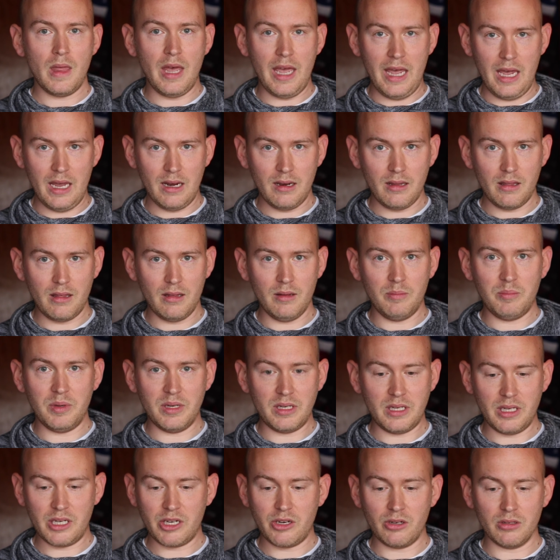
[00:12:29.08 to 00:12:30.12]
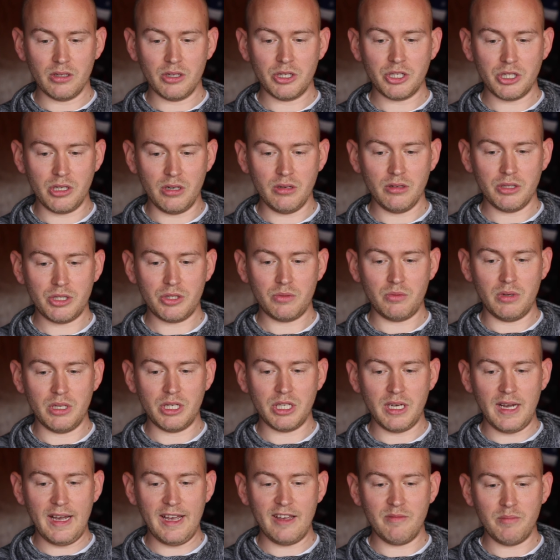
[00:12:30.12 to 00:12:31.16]
and the particular church
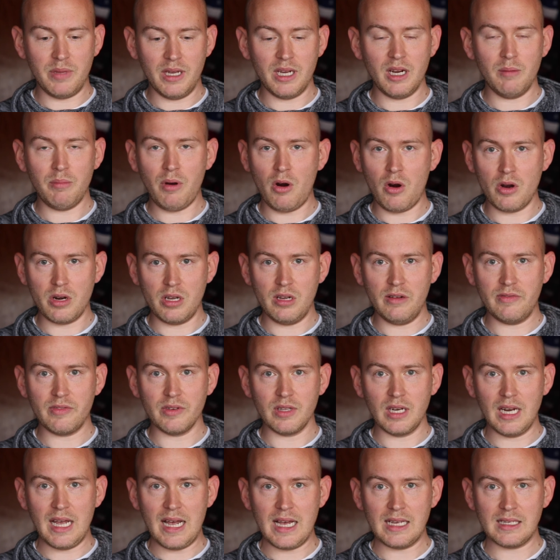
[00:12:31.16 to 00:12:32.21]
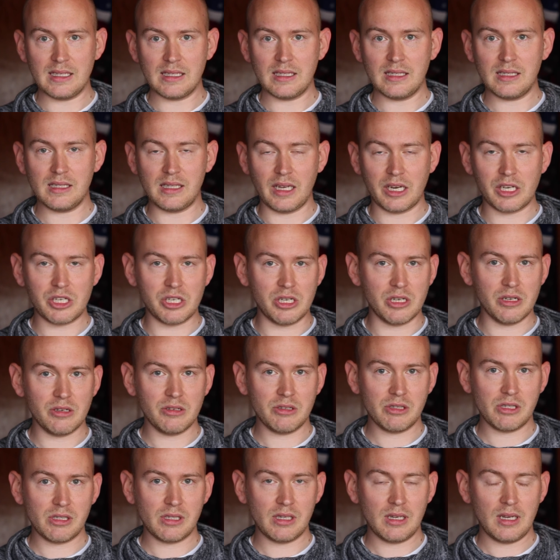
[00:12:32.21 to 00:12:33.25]
which I have been a part of for the last 6
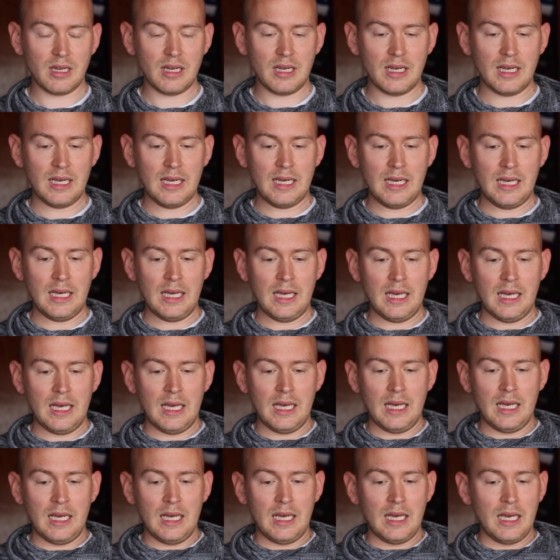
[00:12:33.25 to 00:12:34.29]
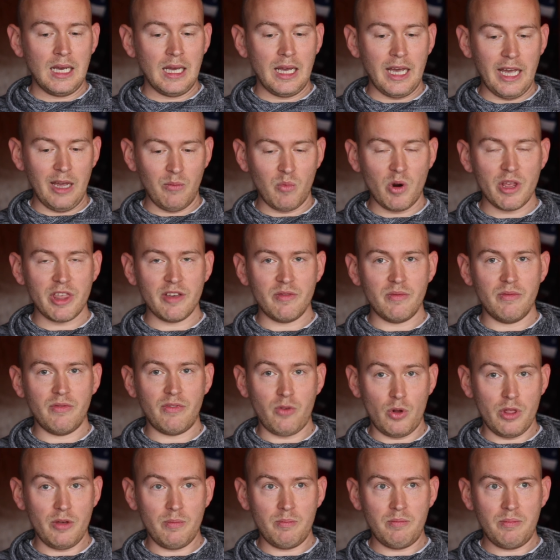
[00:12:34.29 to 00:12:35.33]
years, and
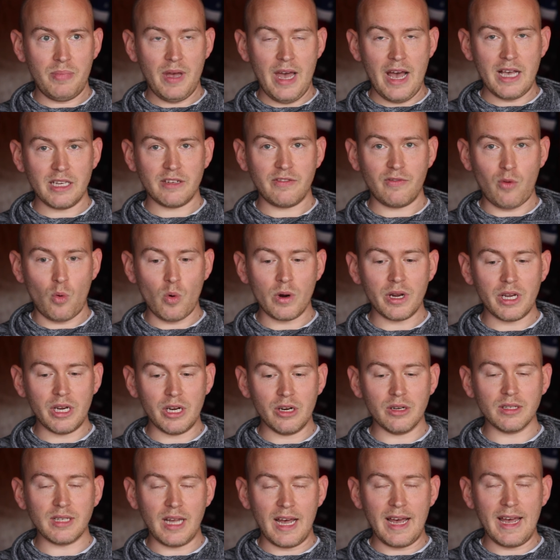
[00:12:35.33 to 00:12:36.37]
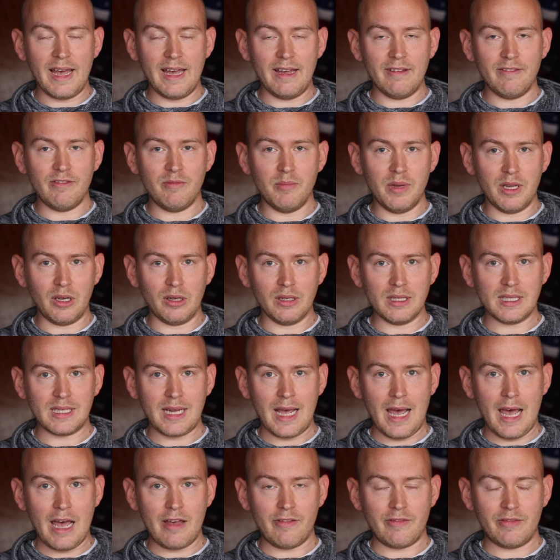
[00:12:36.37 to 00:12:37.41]
for the past 4 years I have been on
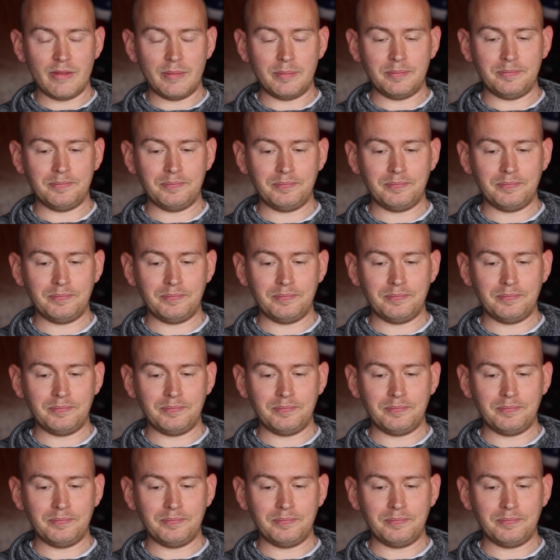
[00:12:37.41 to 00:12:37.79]
staff.